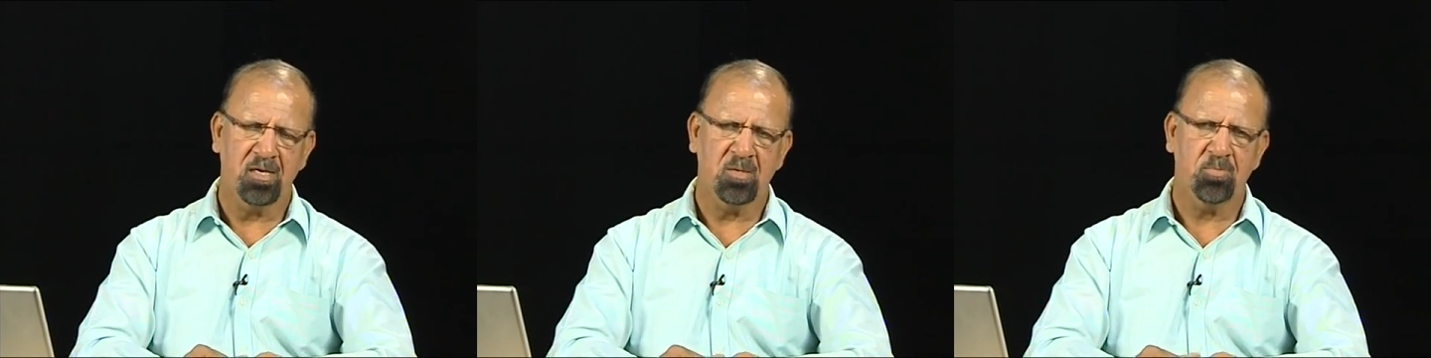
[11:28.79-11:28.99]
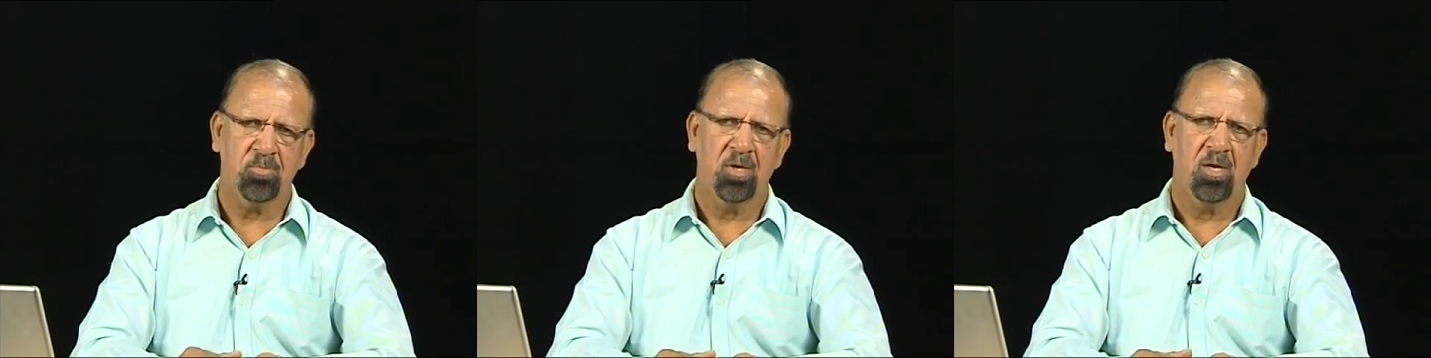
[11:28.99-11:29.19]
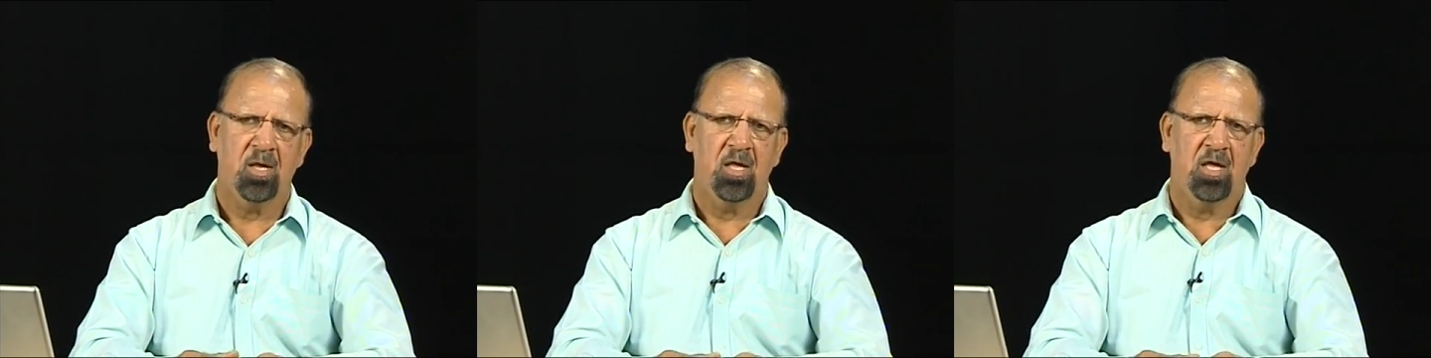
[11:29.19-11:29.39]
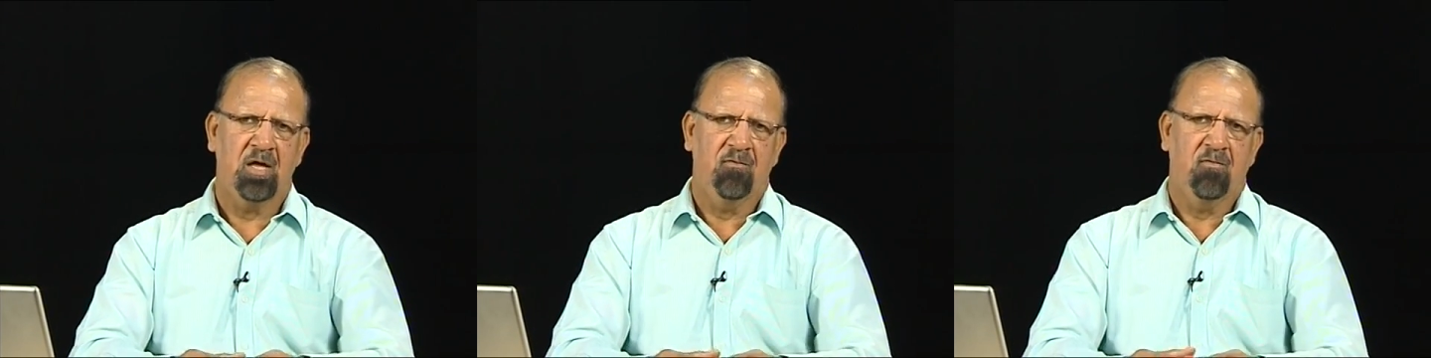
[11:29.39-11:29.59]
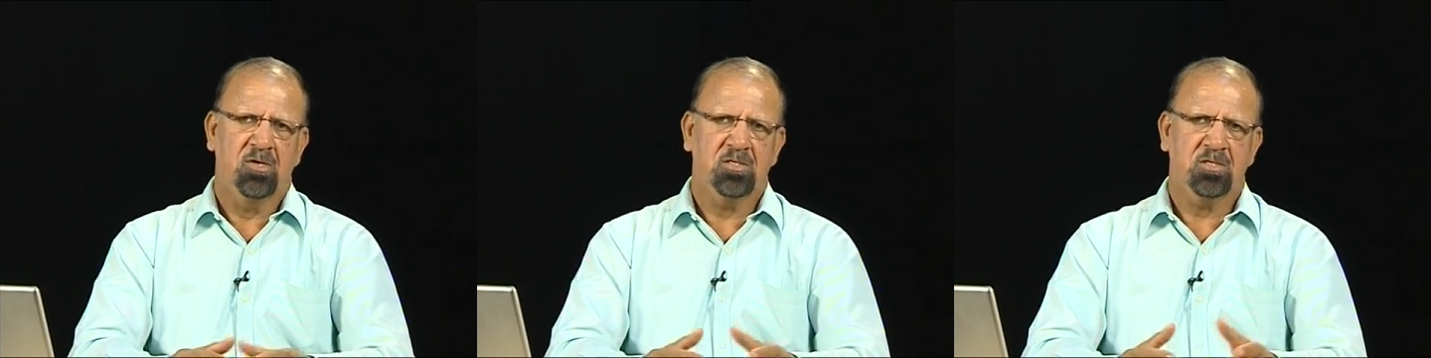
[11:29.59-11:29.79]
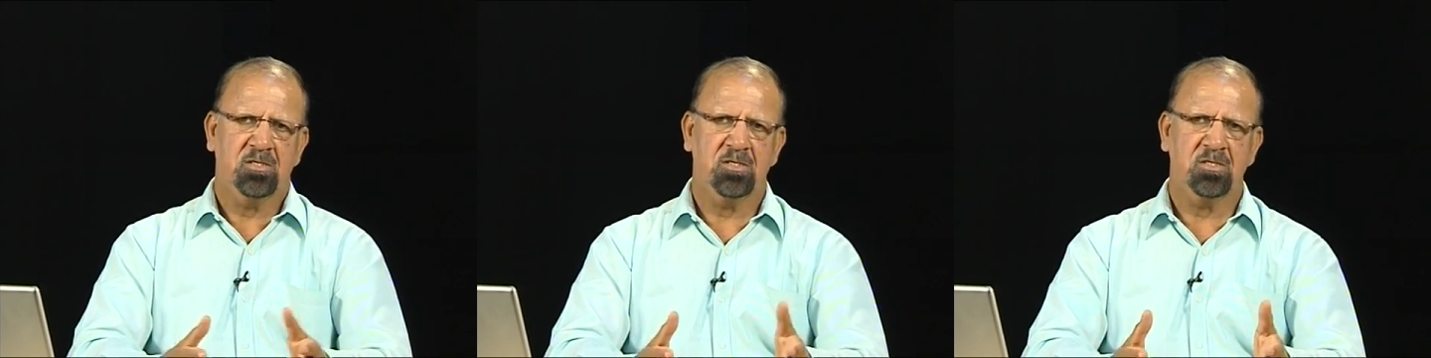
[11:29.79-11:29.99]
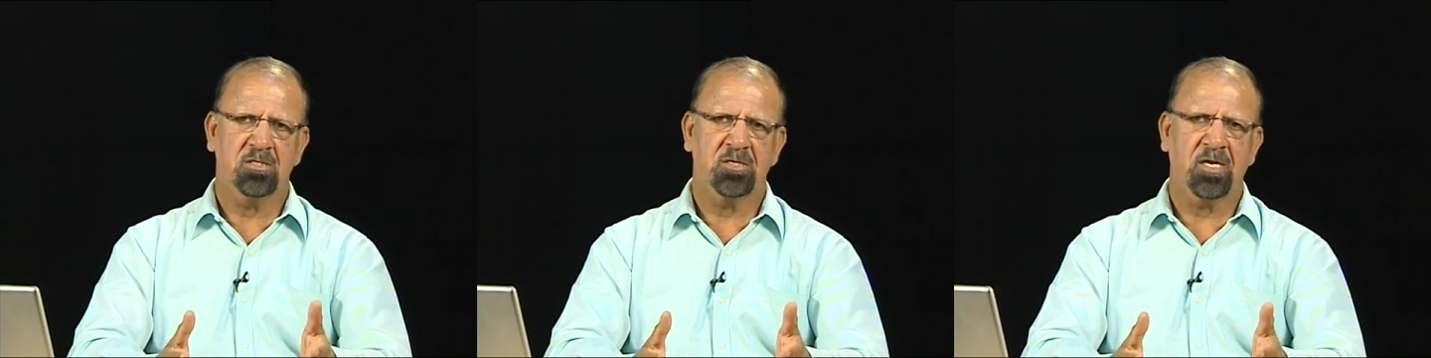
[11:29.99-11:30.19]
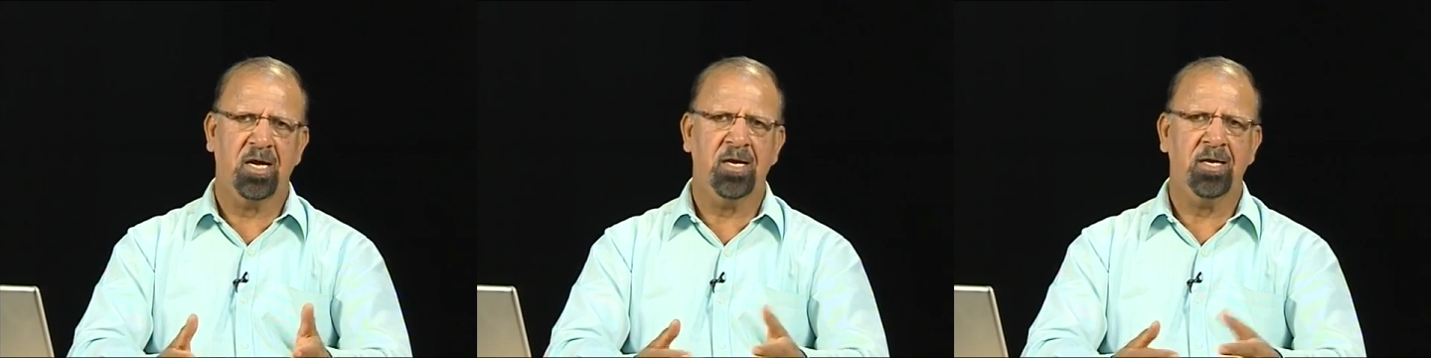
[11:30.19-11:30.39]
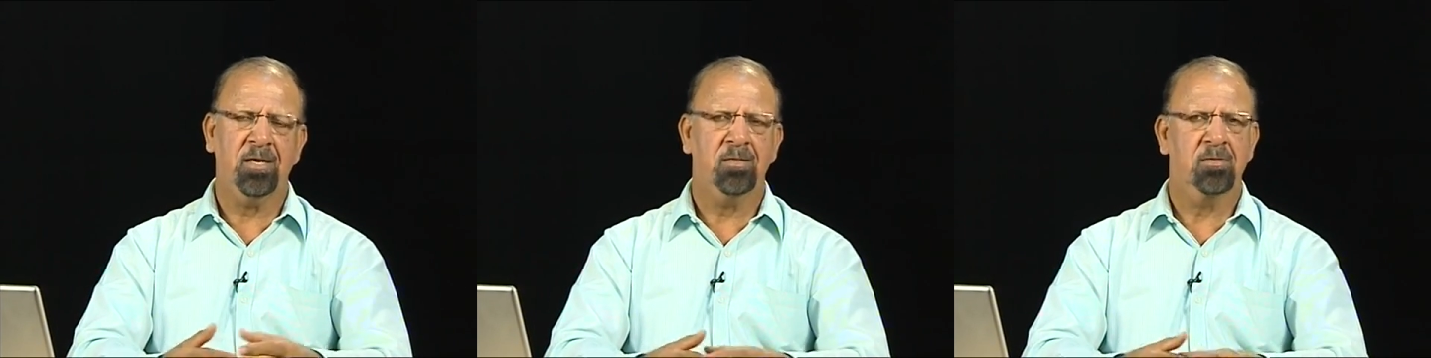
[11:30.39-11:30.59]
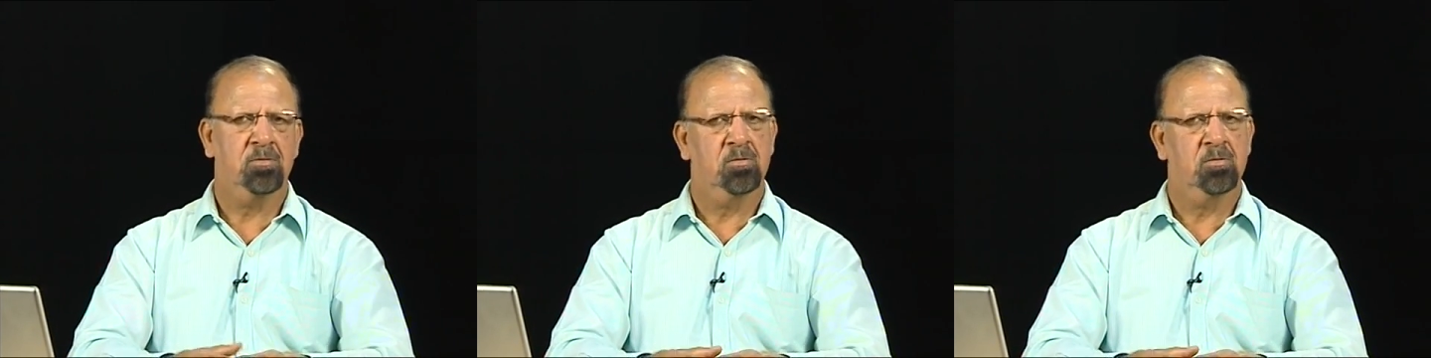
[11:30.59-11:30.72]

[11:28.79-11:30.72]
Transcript: up, and once it is dry,